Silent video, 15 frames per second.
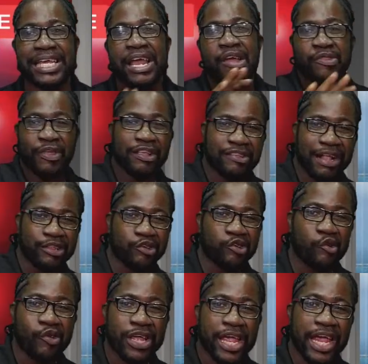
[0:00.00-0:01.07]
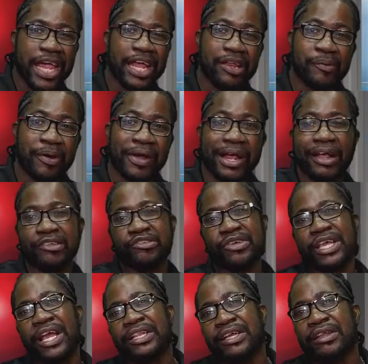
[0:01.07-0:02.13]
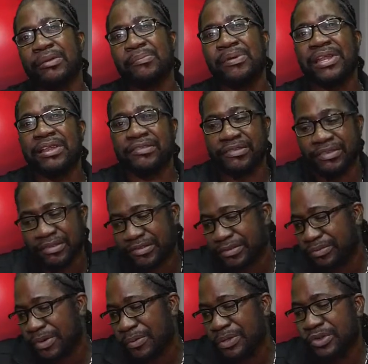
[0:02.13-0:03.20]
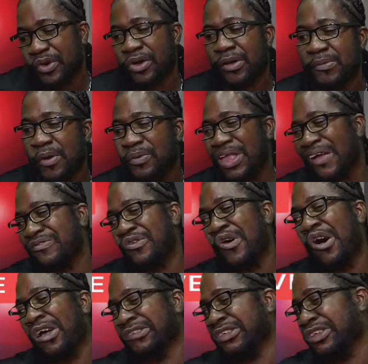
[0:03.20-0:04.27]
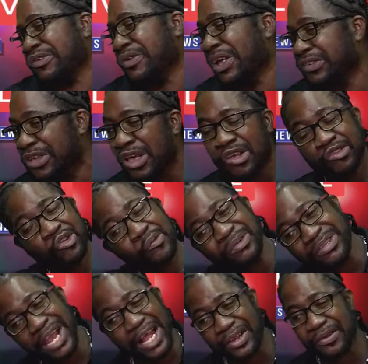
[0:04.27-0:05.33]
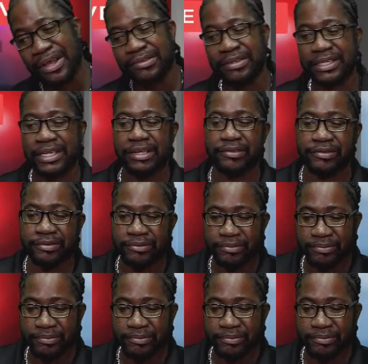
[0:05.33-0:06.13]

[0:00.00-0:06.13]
Things that you don't hear anywhere else. You hear it on the business. This is what we talk about. We have no horse in the race. So we tell you as it is.